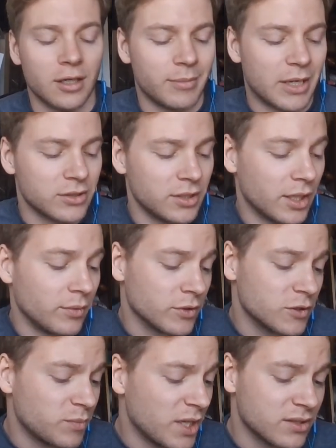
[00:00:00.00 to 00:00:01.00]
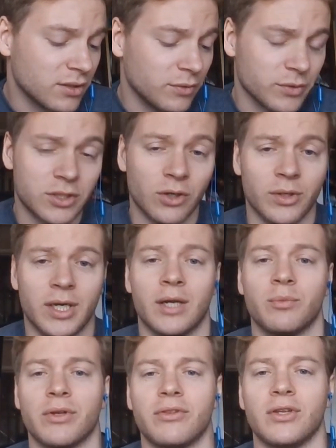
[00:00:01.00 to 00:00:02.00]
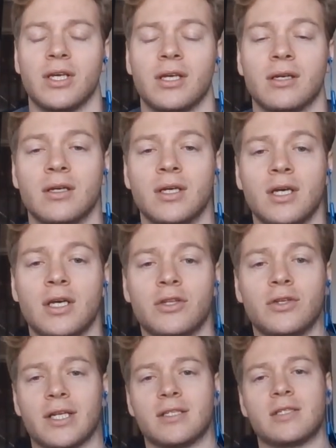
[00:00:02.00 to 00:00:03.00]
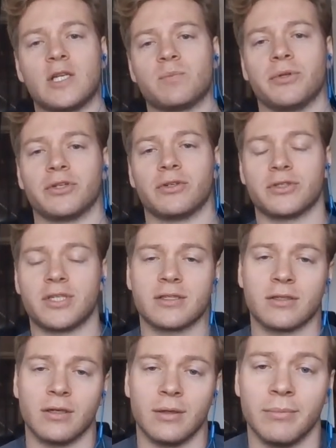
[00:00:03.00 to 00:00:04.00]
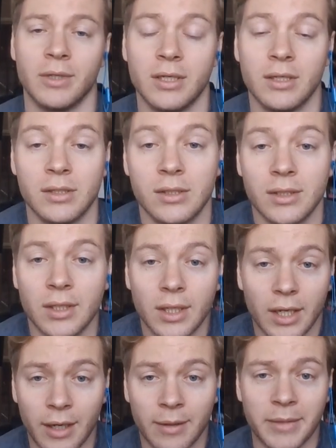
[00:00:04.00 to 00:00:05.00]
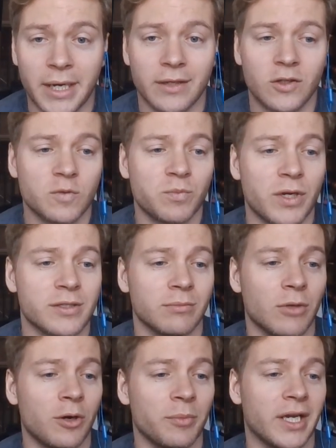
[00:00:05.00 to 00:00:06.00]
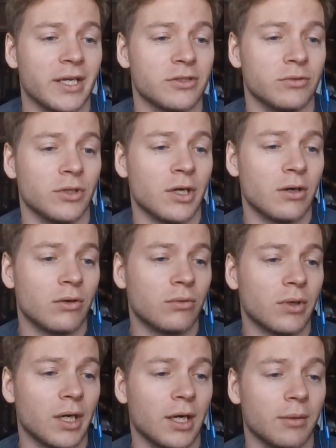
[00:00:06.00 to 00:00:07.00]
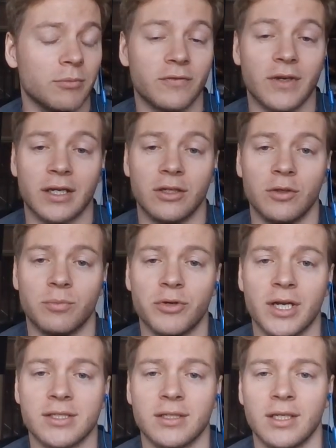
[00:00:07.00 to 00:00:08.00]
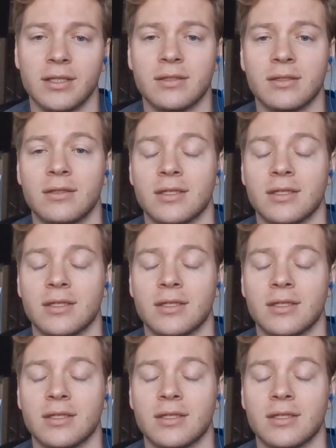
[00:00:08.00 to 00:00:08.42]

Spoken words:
about today, which is basically what's going on with the United States political system at this present moment. As you know, we've got a new president.